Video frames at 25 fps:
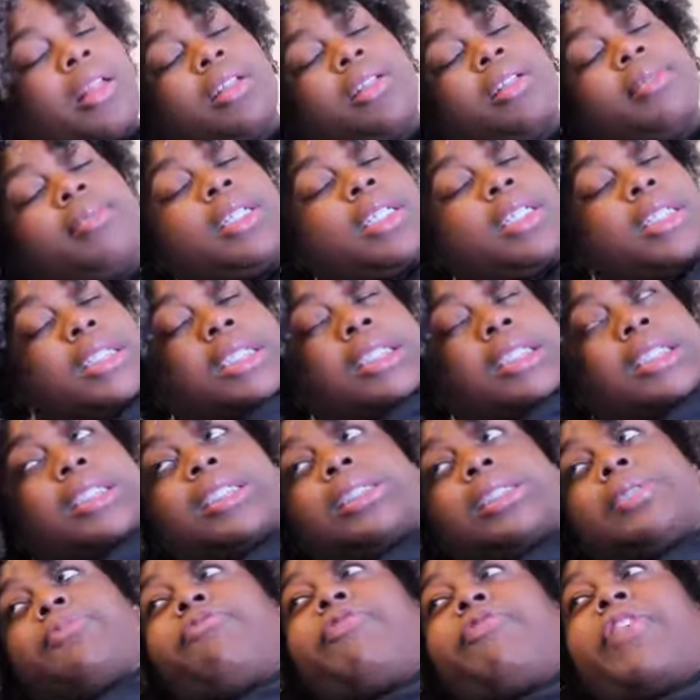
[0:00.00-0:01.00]
let me
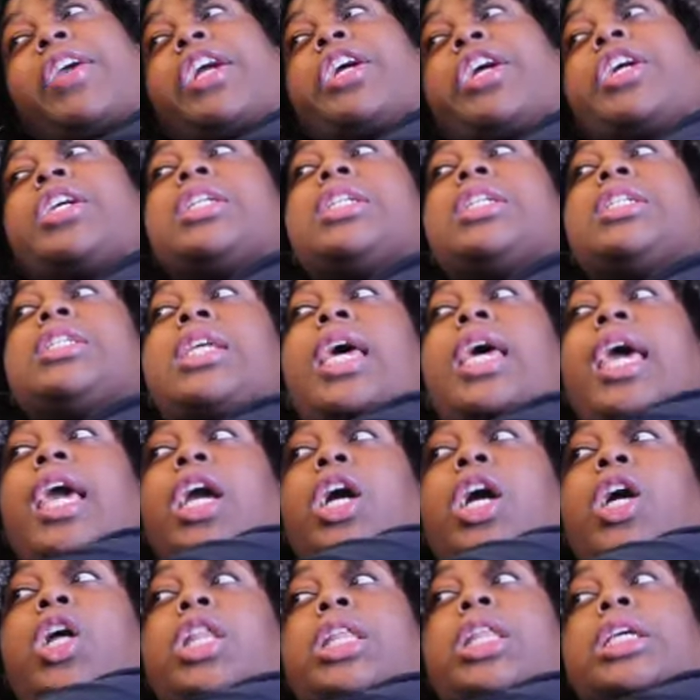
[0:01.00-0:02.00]
just finger
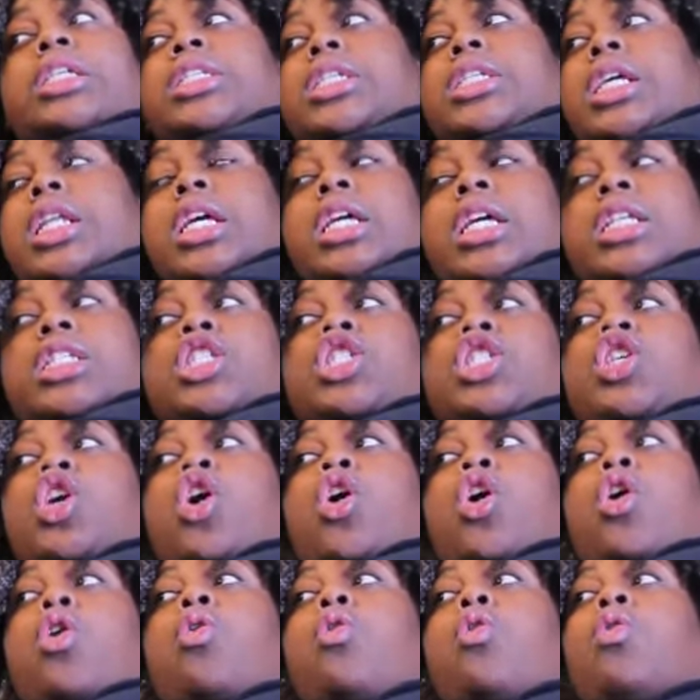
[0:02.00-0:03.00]
detangle this a
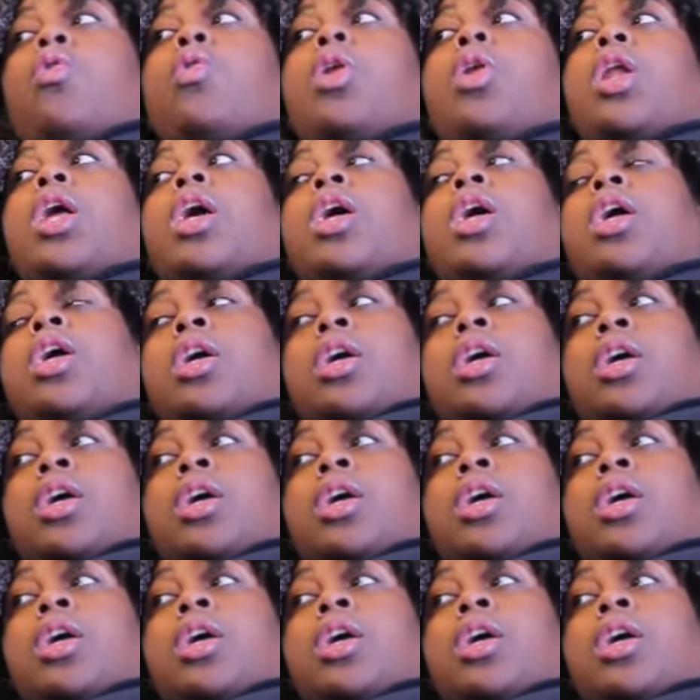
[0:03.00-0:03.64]
little